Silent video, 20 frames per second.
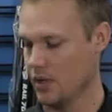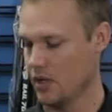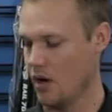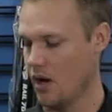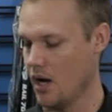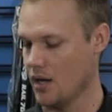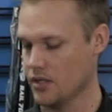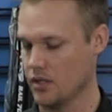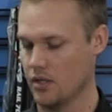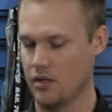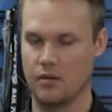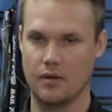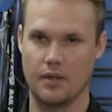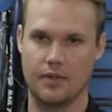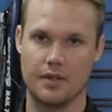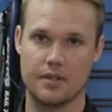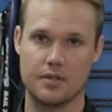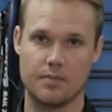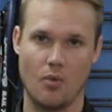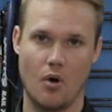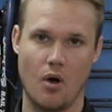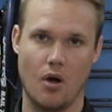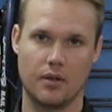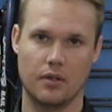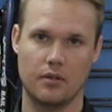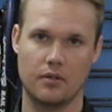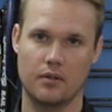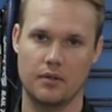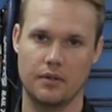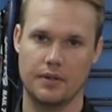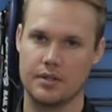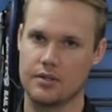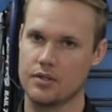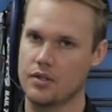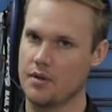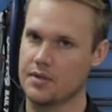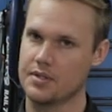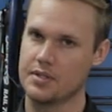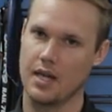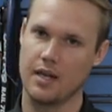Picasso in this model, there's
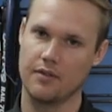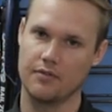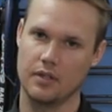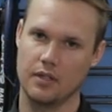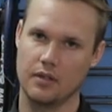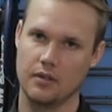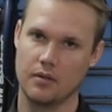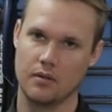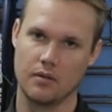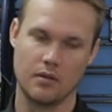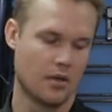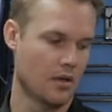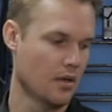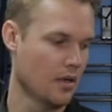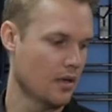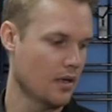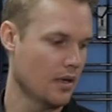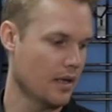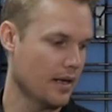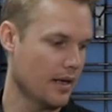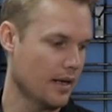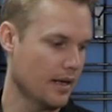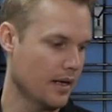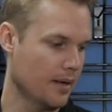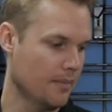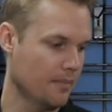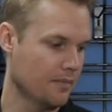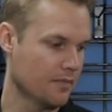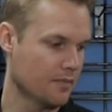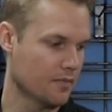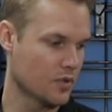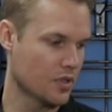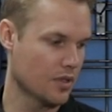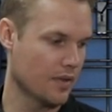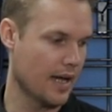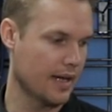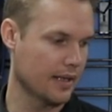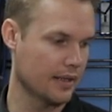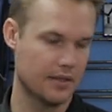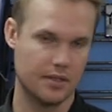no safety. Um, so
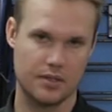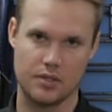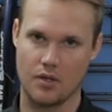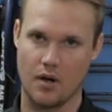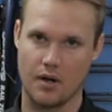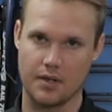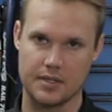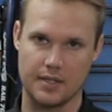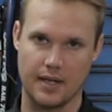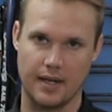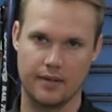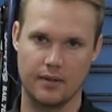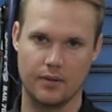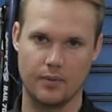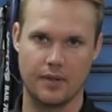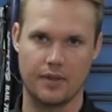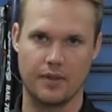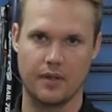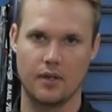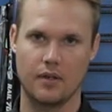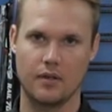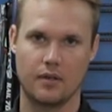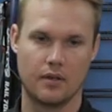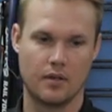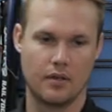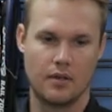that is stock standard with it.